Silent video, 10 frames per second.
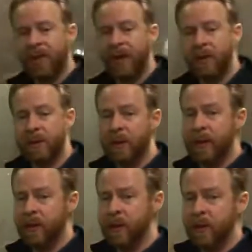a thousand
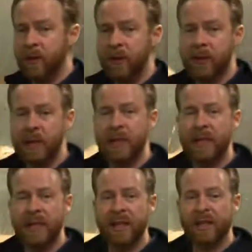pounds,
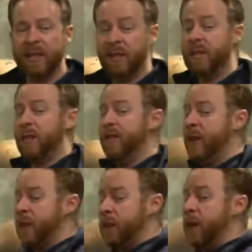are
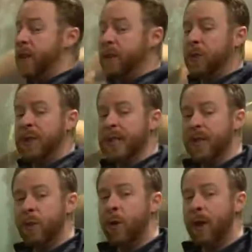very graceful
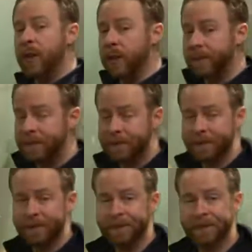in the water.
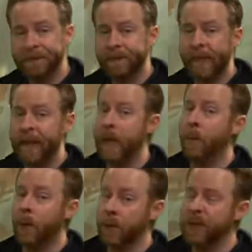That
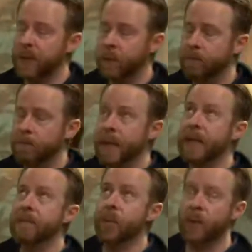walrus is
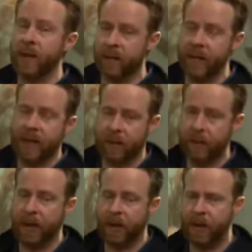many more than a 1,000
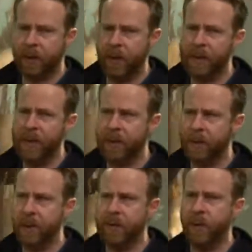pounds. It's probably
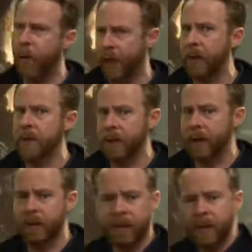three to 4,000
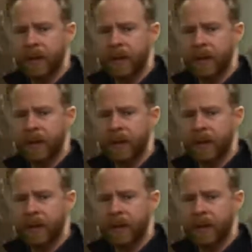pounds.